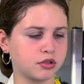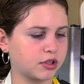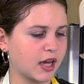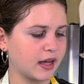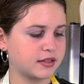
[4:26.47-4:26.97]

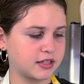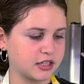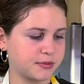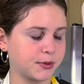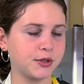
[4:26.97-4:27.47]
get a
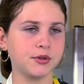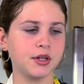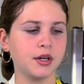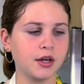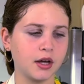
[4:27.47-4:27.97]
teaspoon
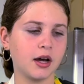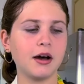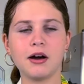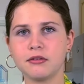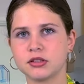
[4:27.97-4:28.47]

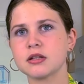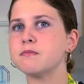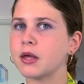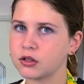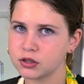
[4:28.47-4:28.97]
of some
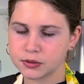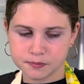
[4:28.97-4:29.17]
milk.